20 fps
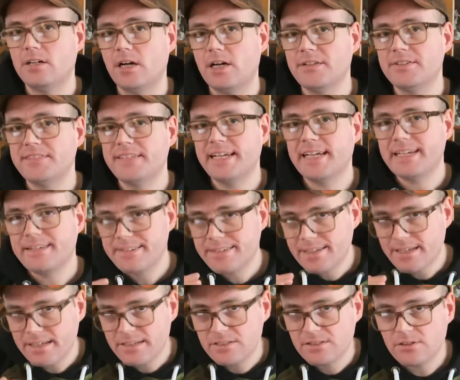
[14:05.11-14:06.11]
contact
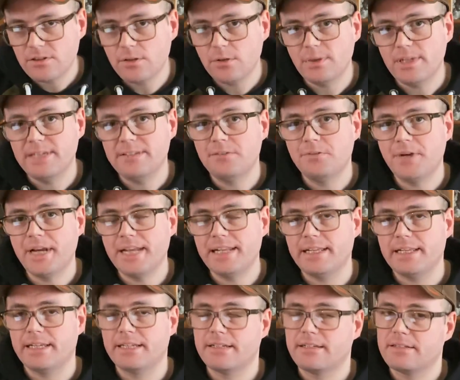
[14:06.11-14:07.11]
and slowly
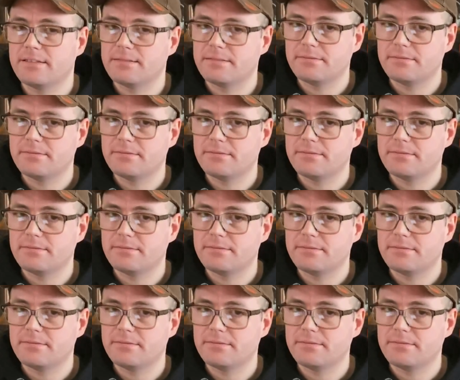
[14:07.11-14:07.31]
draining?